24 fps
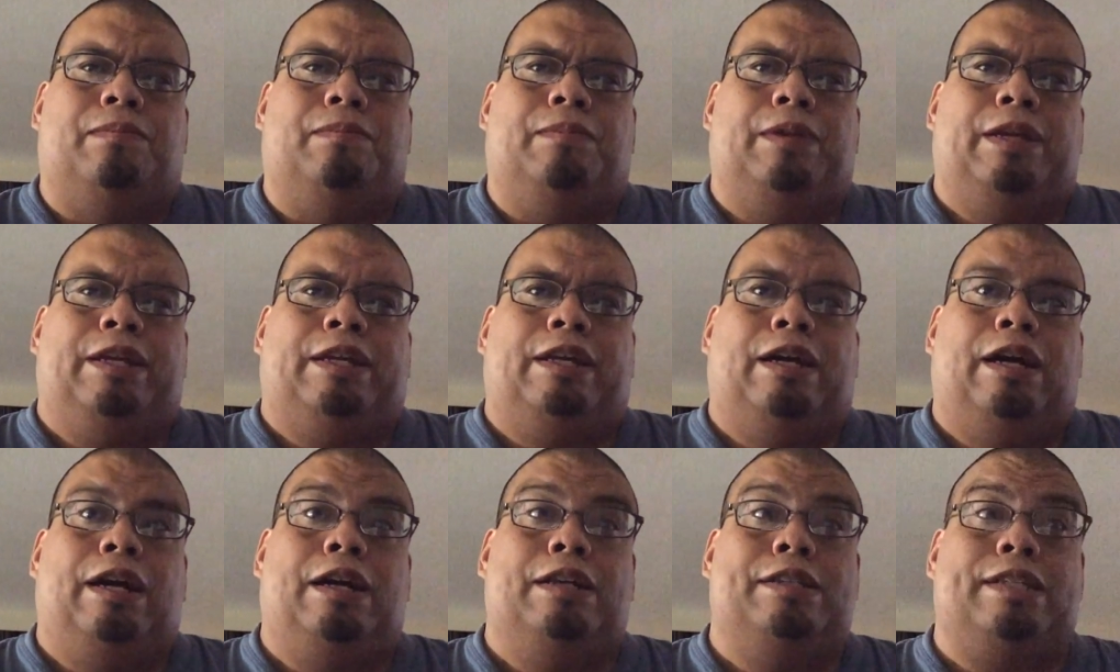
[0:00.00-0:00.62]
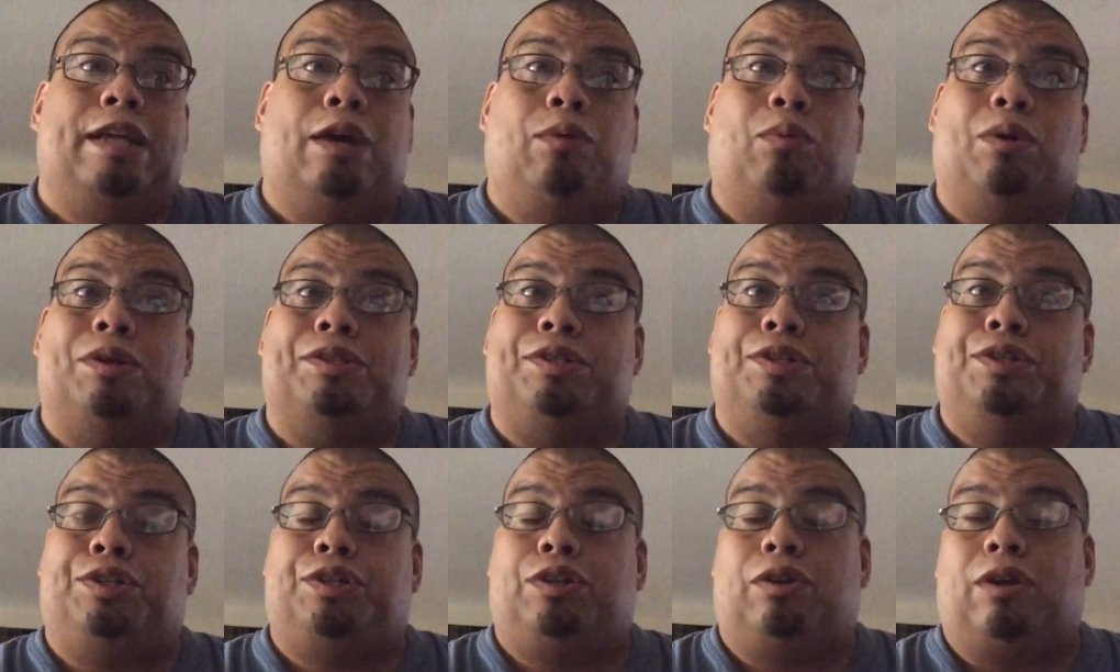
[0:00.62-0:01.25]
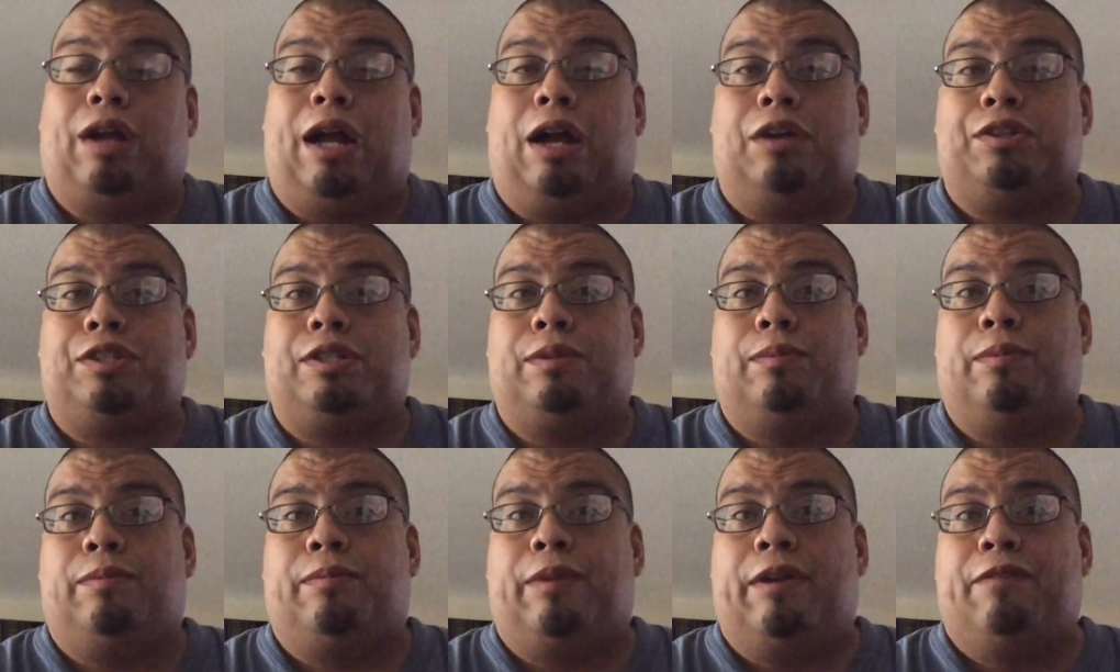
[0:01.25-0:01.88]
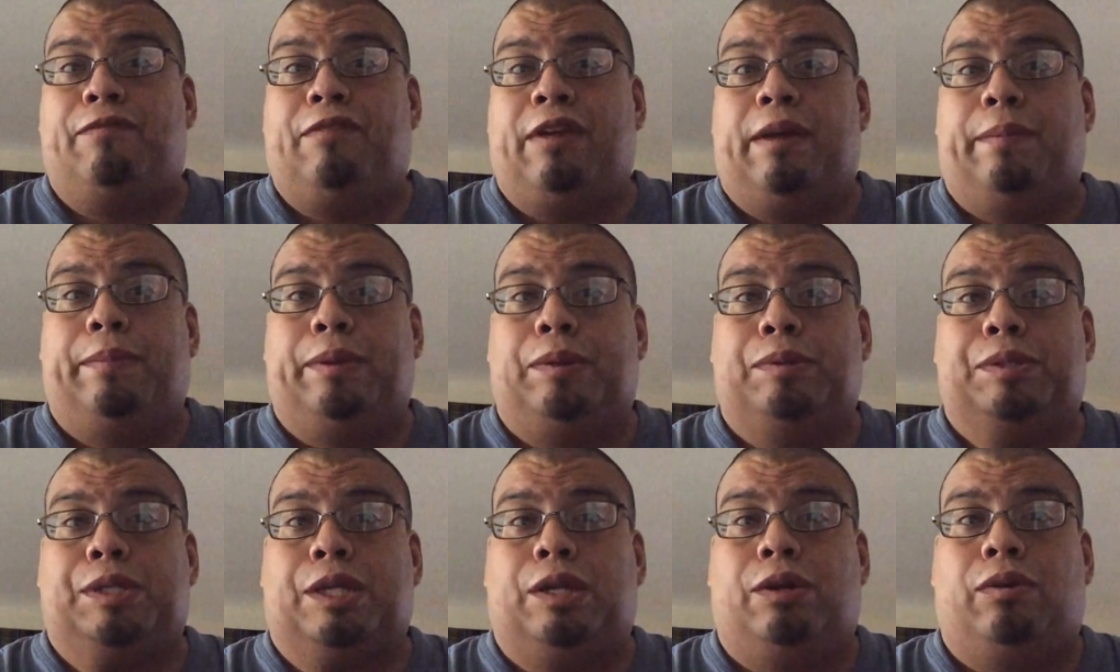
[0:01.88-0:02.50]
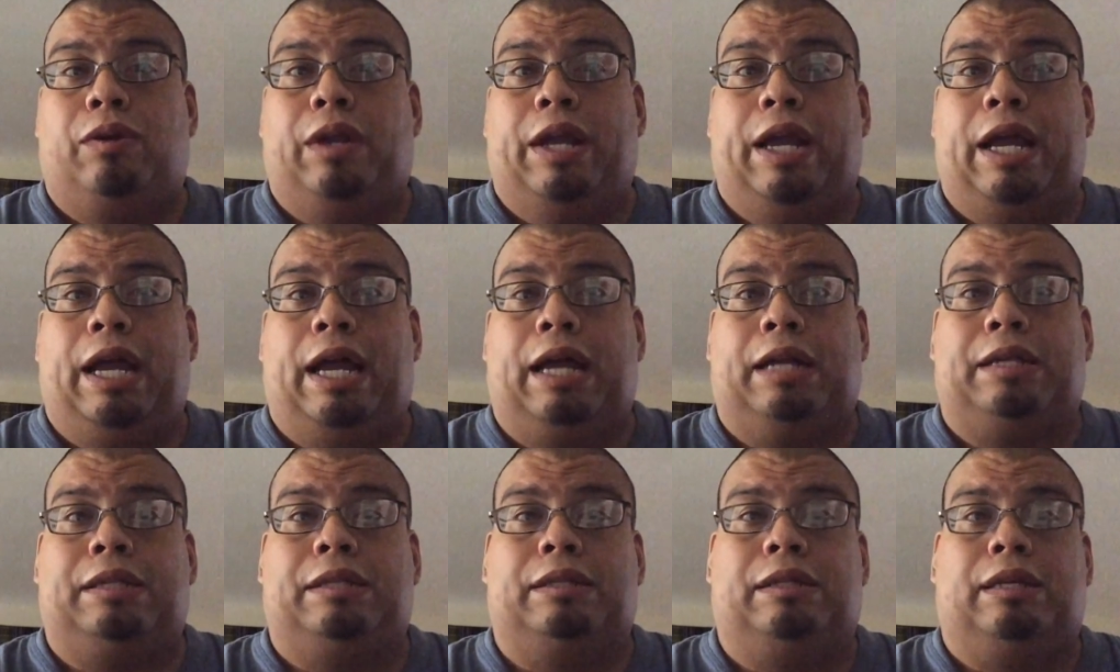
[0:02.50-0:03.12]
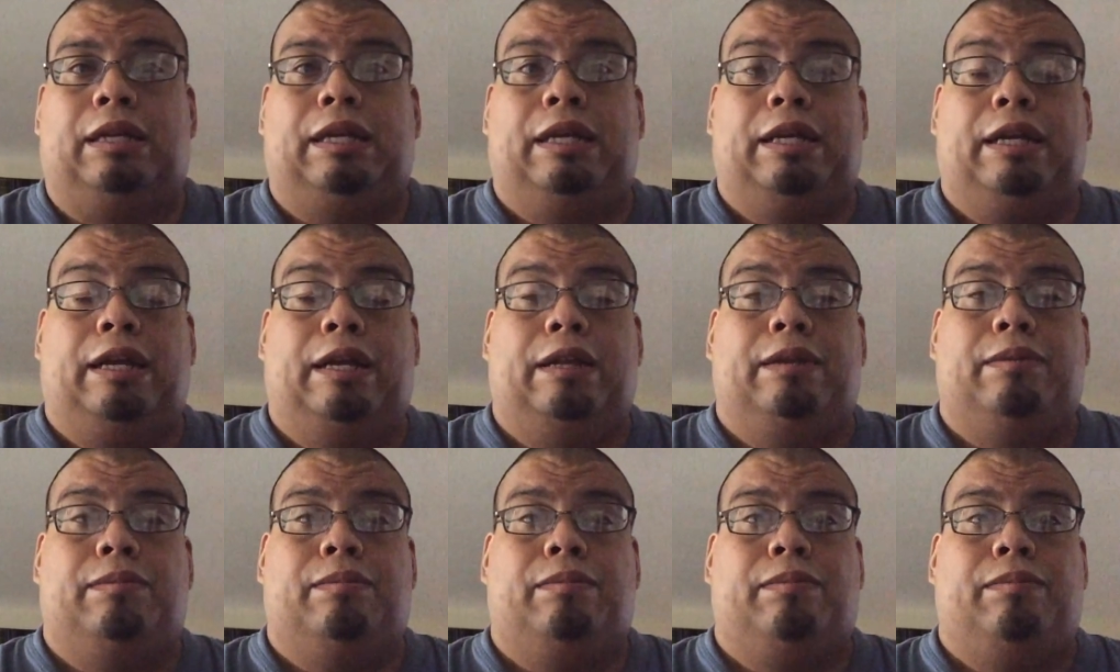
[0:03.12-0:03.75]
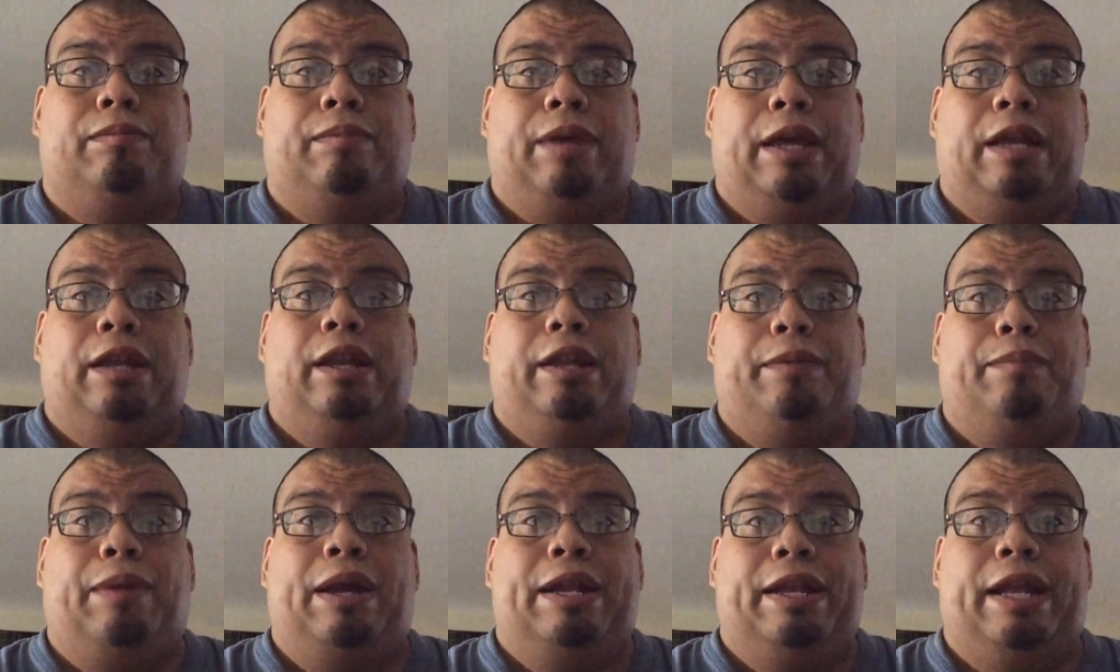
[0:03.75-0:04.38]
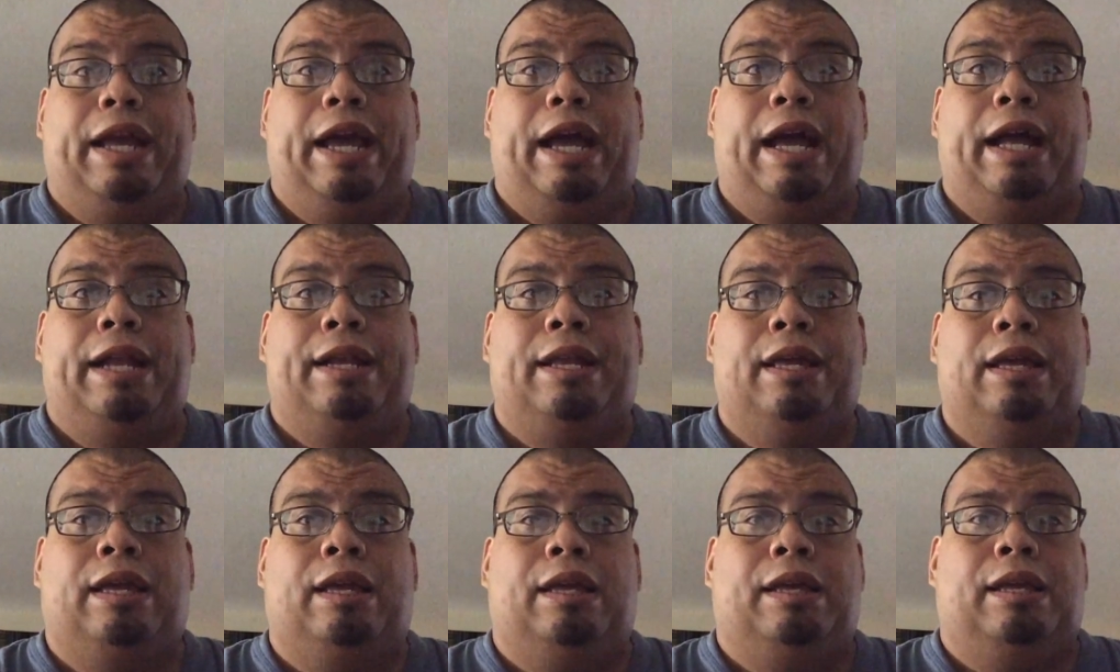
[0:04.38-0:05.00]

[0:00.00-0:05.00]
because I wasn't sure how some of my family was going to react, and mainly my dad,